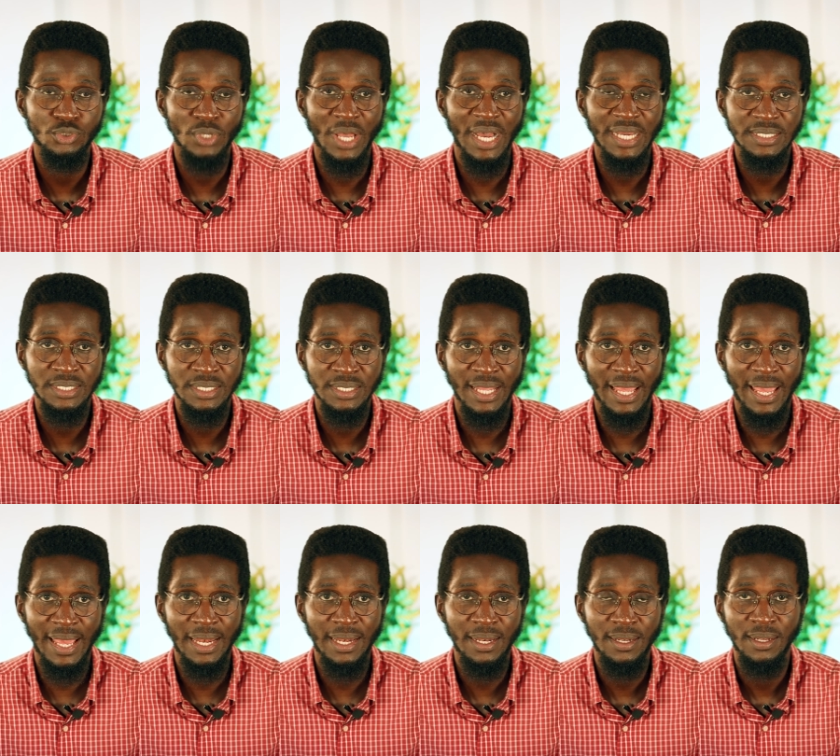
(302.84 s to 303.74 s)
to add in
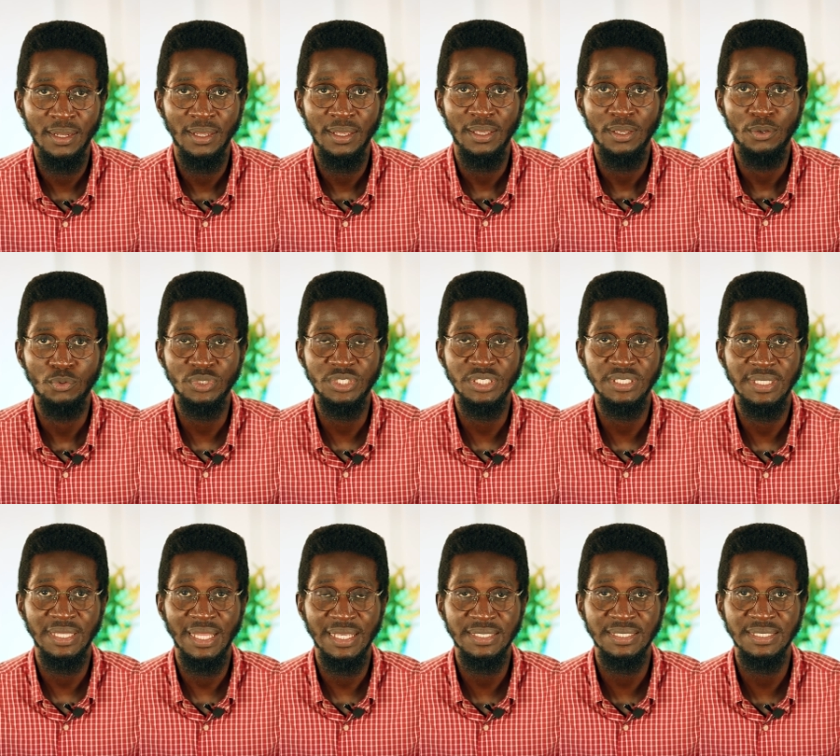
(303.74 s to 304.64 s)
L, which
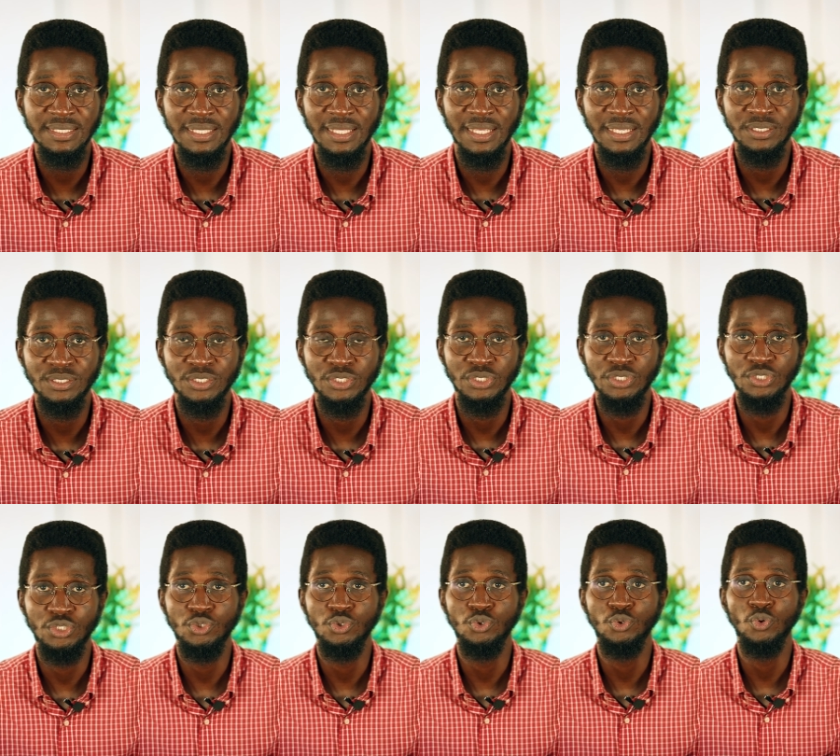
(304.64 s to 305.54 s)
is lessons learned,
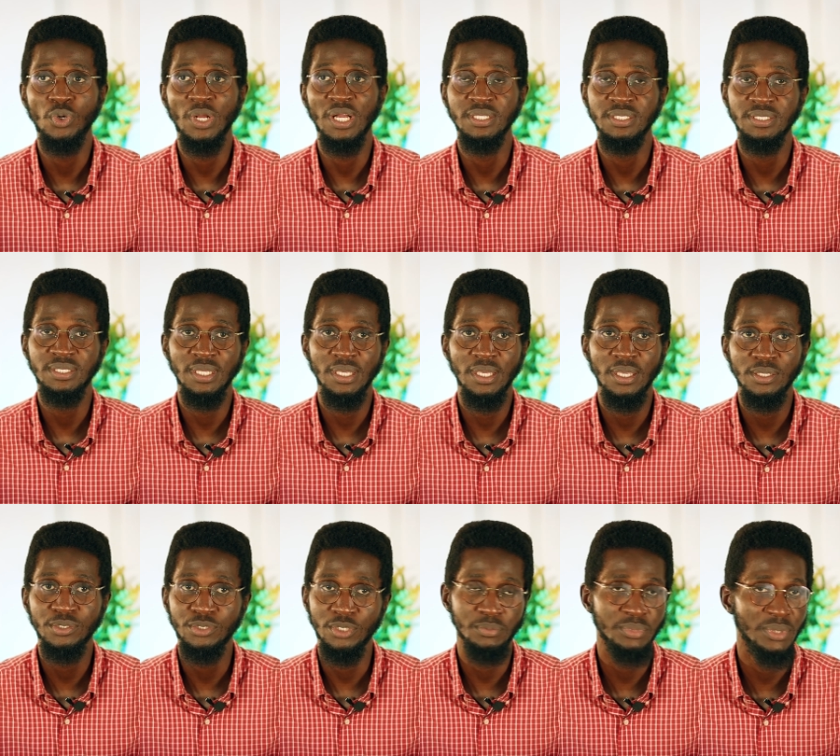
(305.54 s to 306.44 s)
you can
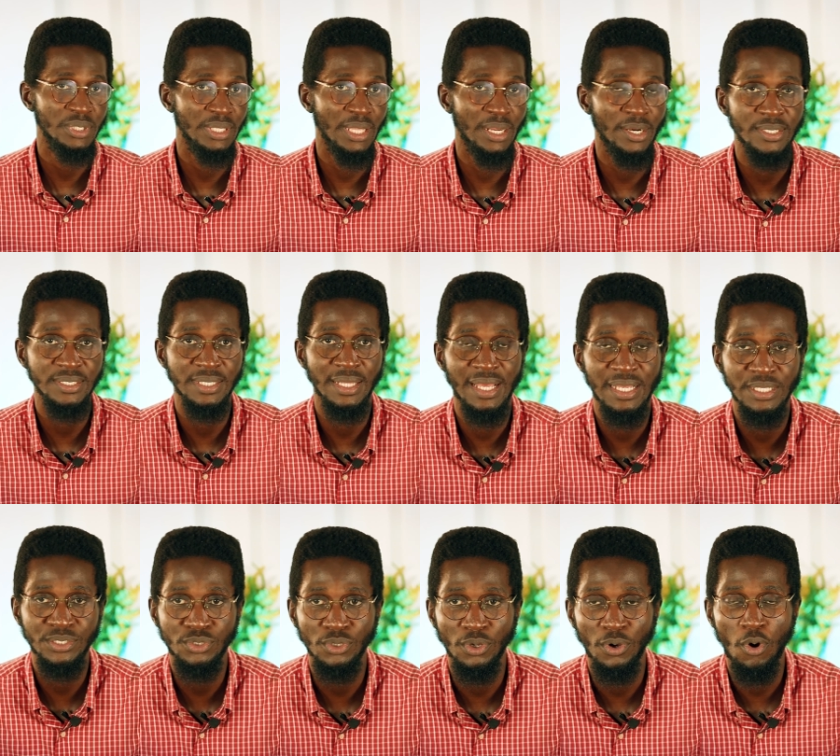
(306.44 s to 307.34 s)
say something around the
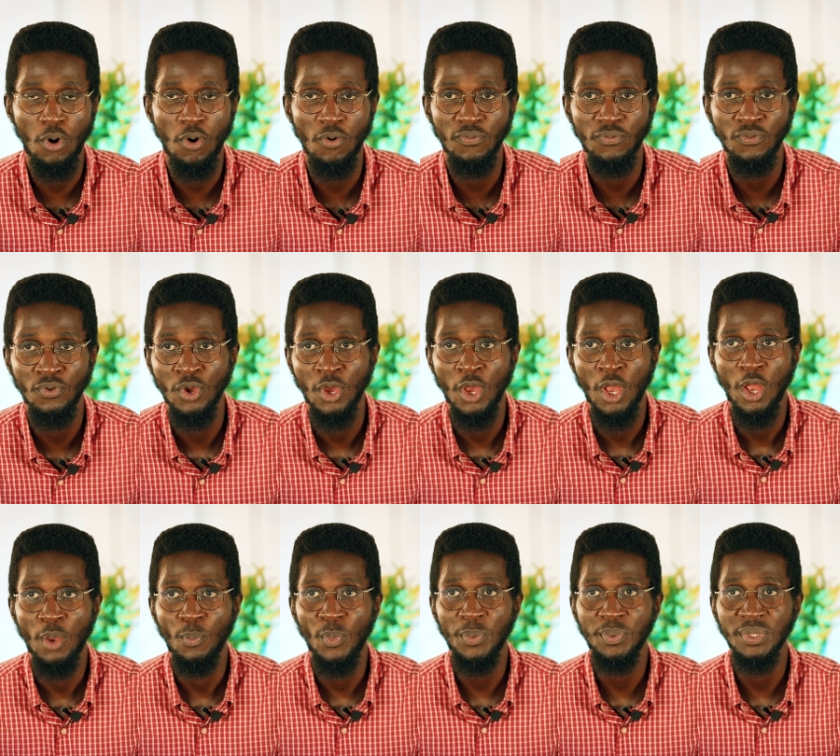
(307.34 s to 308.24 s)
lines of
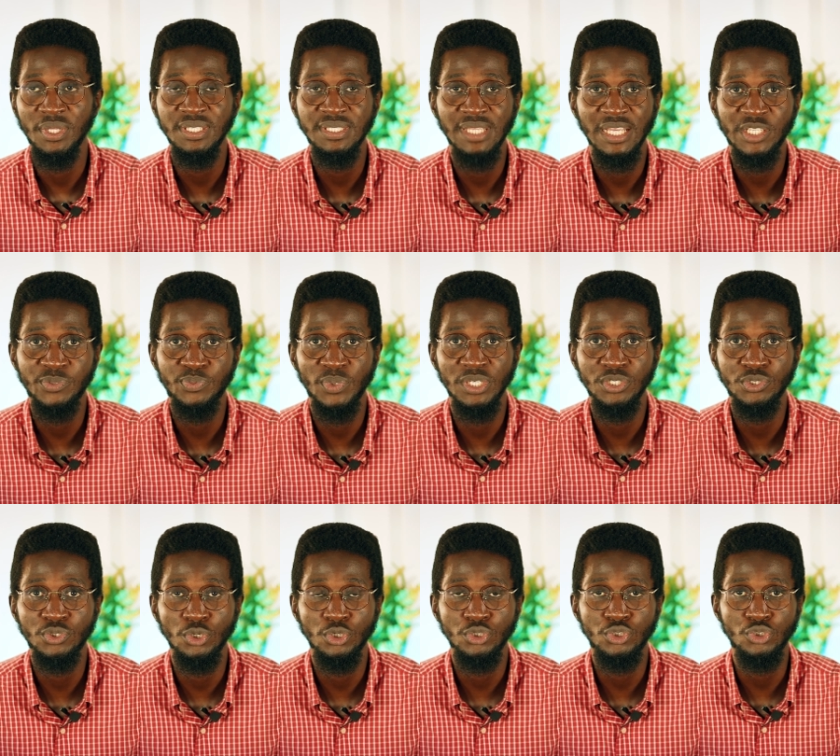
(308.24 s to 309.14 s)
maybe this
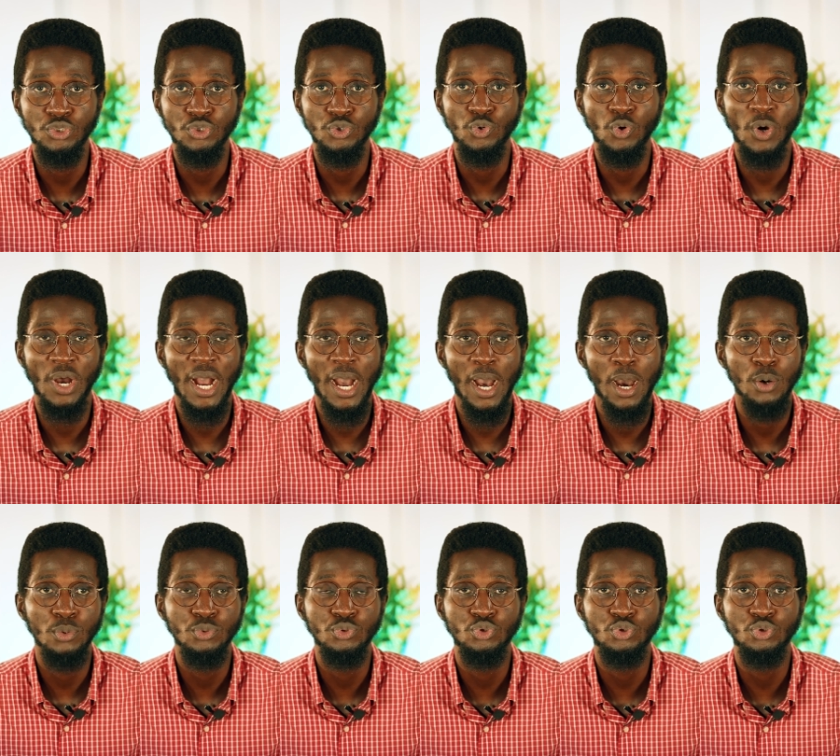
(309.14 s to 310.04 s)
experience taught you
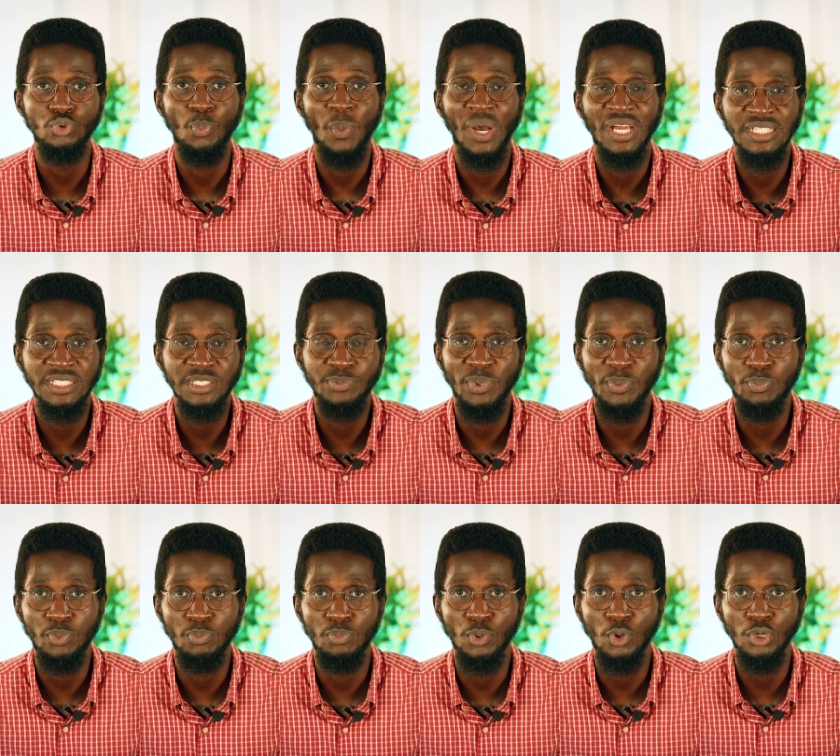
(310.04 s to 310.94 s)
how to manage
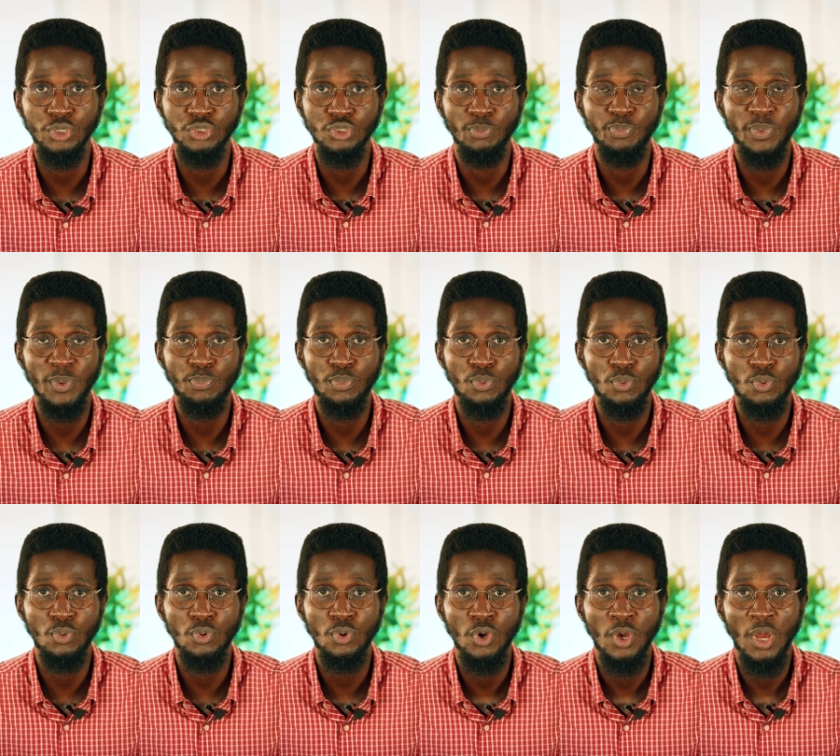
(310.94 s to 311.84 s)
people, because some
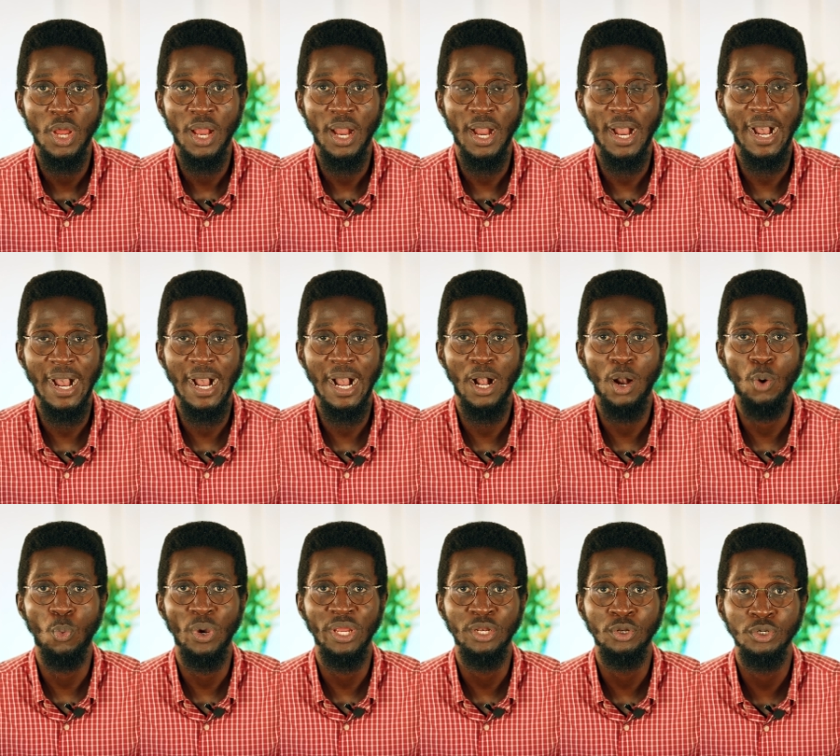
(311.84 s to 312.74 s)
people
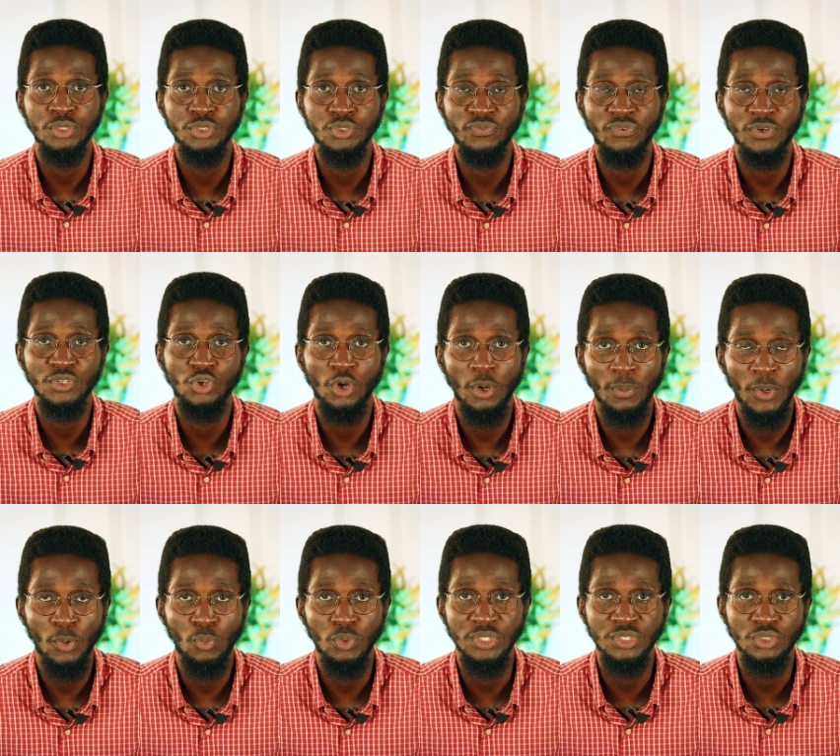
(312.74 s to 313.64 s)
uh, were not
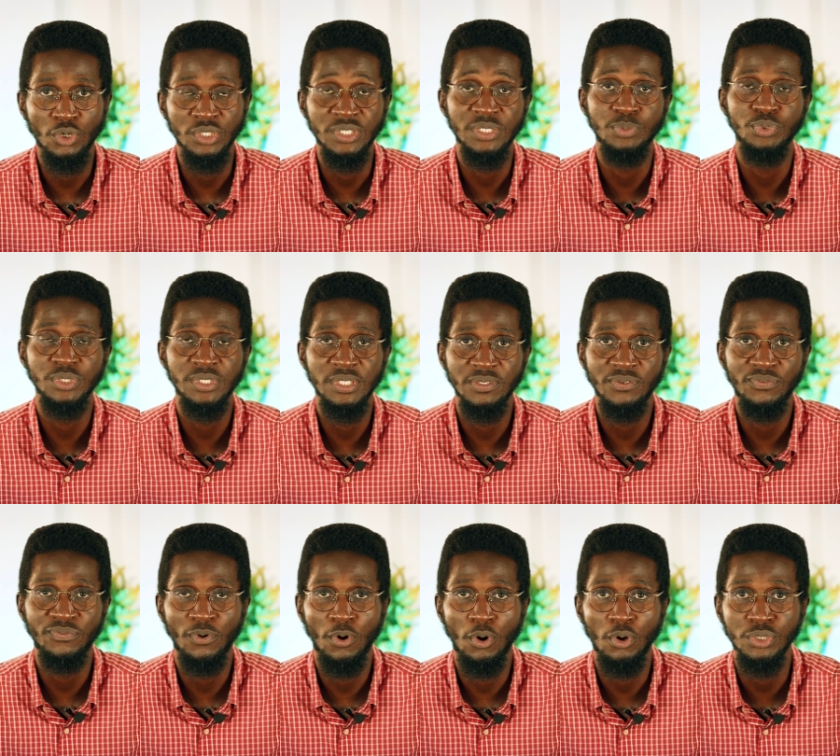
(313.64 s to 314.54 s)
forthcoming with contributing
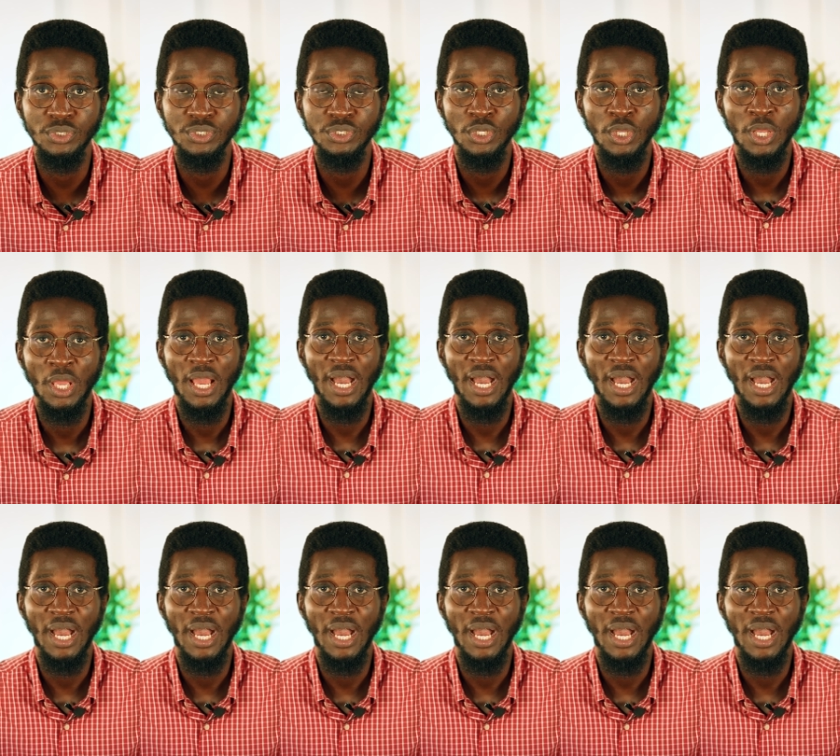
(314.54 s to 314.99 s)
funds,